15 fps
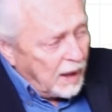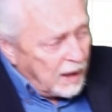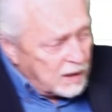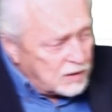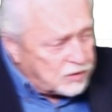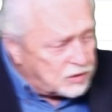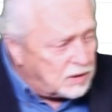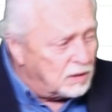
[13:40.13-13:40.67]

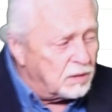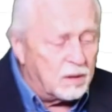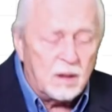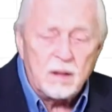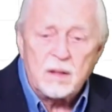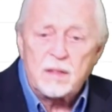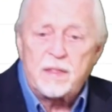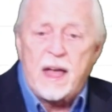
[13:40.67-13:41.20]
And it's still
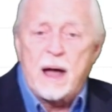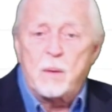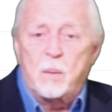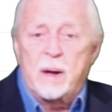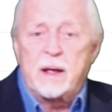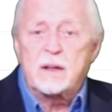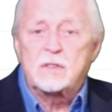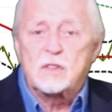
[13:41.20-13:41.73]
that
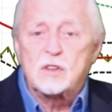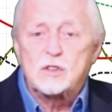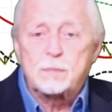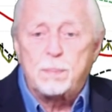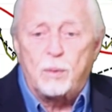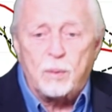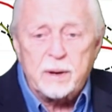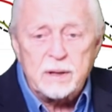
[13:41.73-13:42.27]
way at this
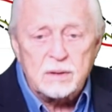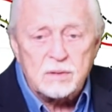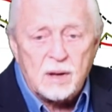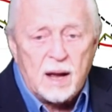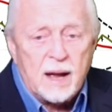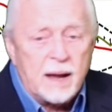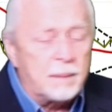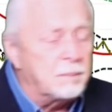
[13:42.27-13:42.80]
point in
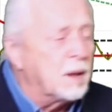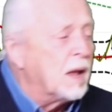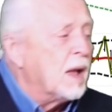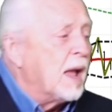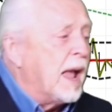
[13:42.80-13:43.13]
time.